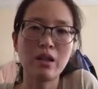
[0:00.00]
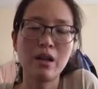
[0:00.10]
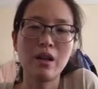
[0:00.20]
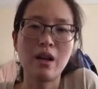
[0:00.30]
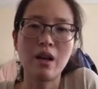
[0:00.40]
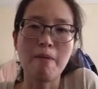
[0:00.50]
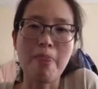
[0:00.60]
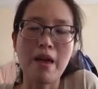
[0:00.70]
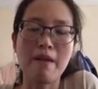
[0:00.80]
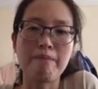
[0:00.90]
and
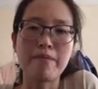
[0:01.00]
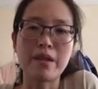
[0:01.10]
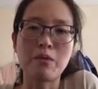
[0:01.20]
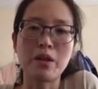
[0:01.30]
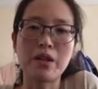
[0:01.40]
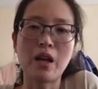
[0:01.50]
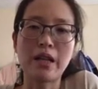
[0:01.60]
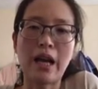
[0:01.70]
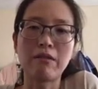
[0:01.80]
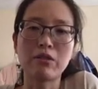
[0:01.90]
it will not have
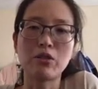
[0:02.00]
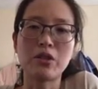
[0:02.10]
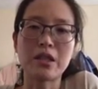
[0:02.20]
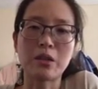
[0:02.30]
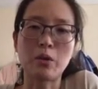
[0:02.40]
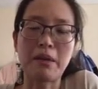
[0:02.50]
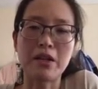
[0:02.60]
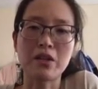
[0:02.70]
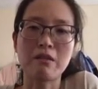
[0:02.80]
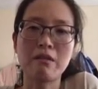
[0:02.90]
a good
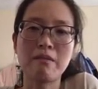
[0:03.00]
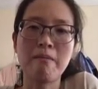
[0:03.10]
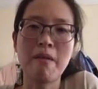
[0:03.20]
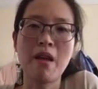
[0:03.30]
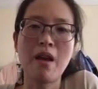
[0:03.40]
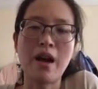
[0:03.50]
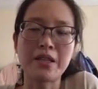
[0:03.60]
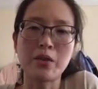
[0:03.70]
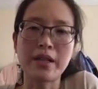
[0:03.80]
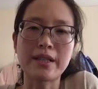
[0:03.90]
discrimination. As you
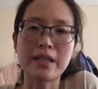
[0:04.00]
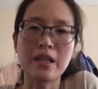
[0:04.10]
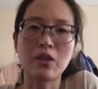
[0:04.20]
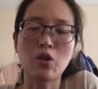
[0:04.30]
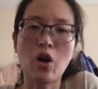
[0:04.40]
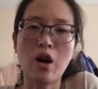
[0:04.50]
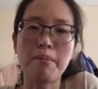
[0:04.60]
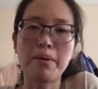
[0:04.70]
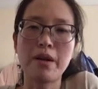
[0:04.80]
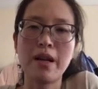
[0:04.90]
can see in the top,
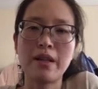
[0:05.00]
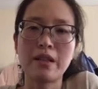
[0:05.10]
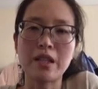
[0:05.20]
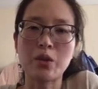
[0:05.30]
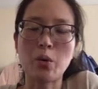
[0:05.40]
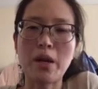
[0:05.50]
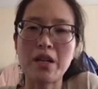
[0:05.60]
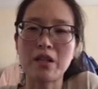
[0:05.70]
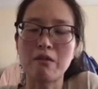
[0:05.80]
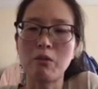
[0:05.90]
the discrimination
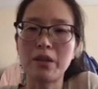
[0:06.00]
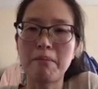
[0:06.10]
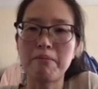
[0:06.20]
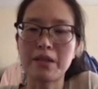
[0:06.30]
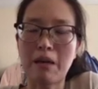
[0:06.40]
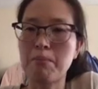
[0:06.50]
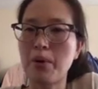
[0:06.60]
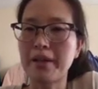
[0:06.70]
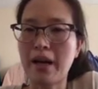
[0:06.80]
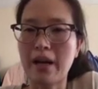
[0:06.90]
only
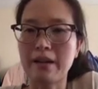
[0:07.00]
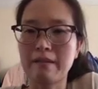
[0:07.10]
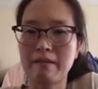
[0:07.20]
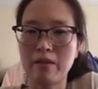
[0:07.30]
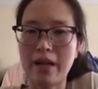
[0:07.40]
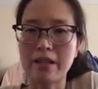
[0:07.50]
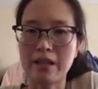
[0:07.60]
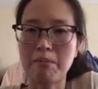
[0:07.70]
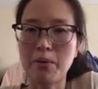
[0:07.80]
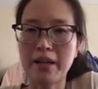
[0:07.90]
7.9, right?
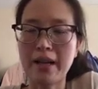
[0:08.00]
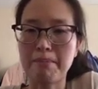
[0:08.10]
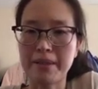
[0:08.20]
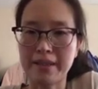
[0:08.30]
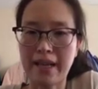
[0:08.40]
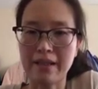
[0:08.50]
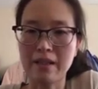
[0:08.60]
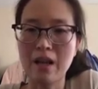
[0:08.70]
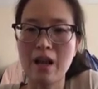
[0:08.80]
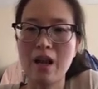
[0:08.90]
7.9%.
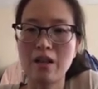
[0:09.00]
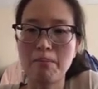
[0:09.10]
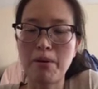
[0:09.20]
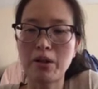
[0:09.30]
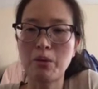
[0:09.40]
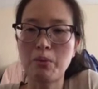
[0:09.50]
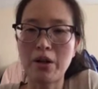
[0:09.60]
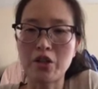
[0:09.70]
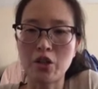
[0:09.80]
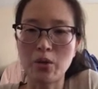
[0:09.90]
The bottom one
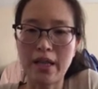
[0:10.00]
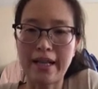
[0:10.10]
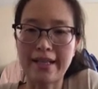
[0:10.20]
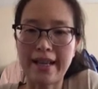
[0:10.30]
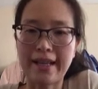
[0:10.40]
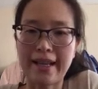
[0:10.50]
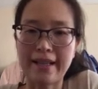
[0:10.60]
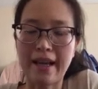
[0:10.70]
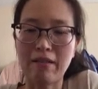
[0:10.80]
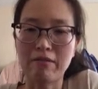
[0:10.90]
show that they can have
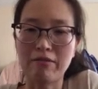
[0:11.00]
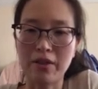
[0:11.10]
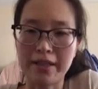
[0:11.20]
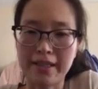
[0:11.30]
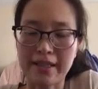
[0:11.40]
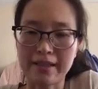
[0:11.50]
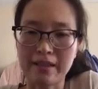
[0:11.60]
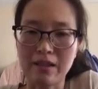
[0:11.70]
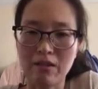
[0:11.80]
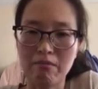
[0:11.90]

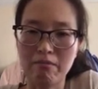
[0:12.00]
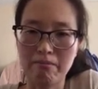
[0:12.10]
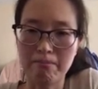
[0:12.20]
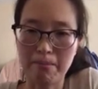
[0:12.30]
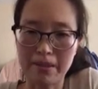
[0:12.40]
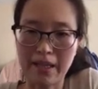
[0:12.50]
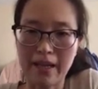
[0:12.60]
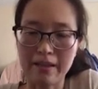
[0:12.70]
46%.